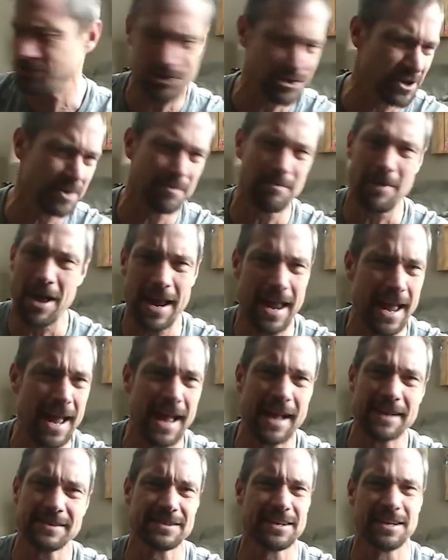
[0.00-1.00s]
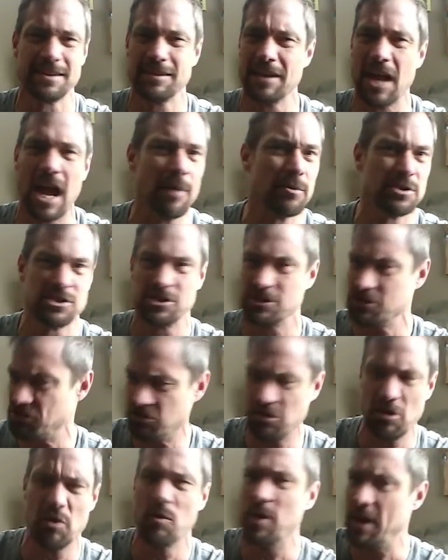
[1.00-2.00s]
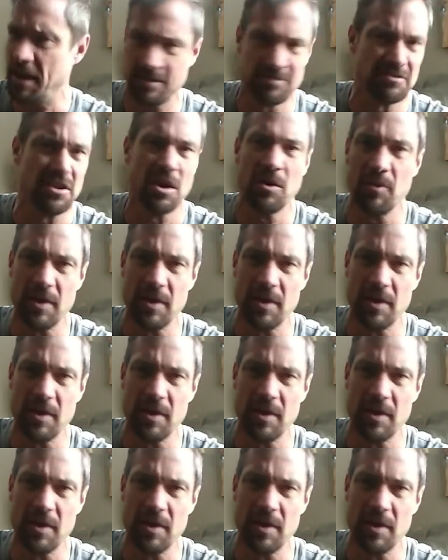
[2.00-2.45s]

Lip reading: shit in my ass that I was just doing it.